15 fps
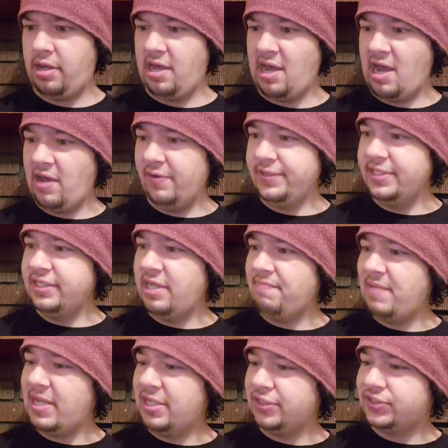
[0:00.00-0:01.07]
How did they
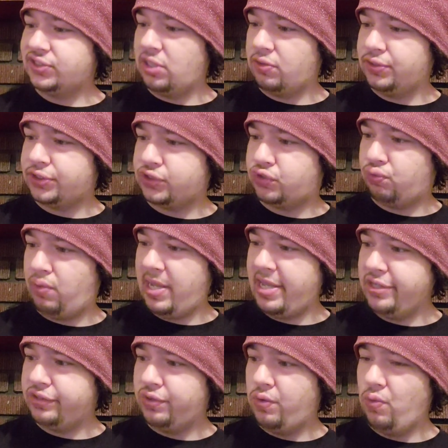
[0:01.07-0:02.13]
make it so
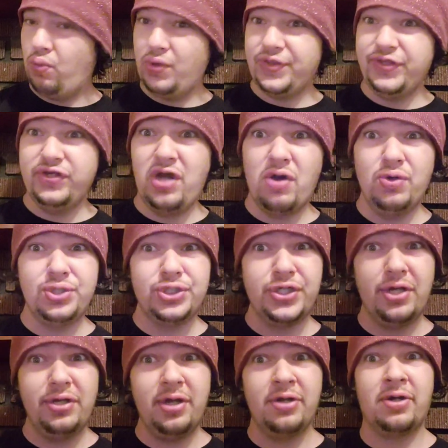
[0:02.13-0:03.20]
sweet with no
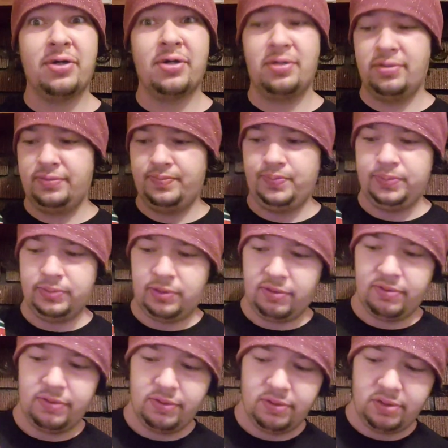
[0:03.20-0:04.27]
sugar?
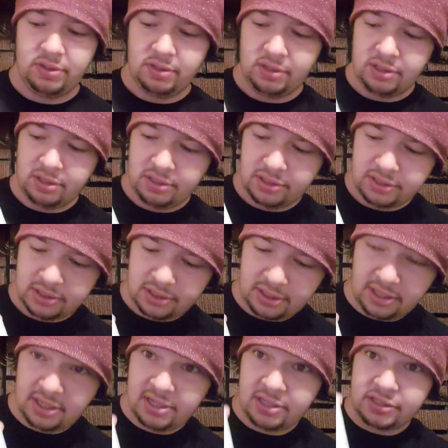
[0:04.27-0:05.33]

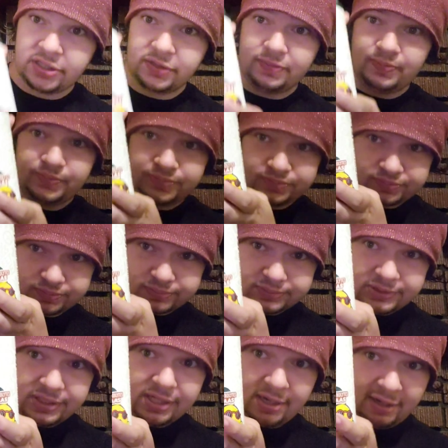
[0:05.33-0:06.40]
Jeez.
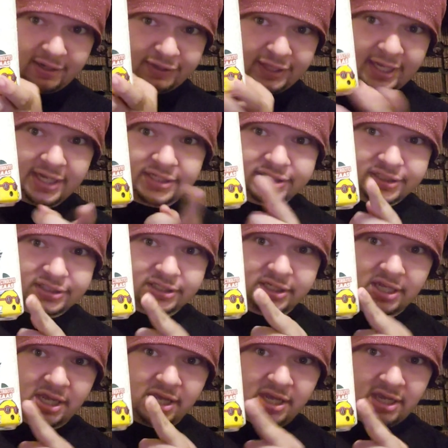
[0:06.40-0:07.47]
This
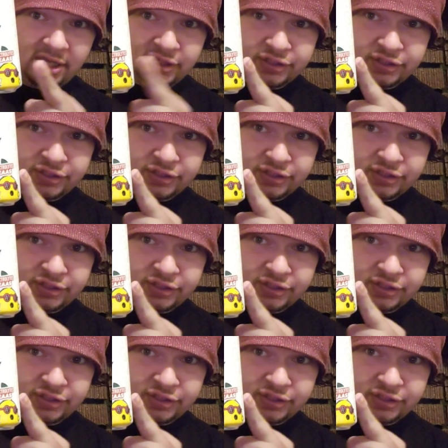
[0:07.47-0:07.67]
is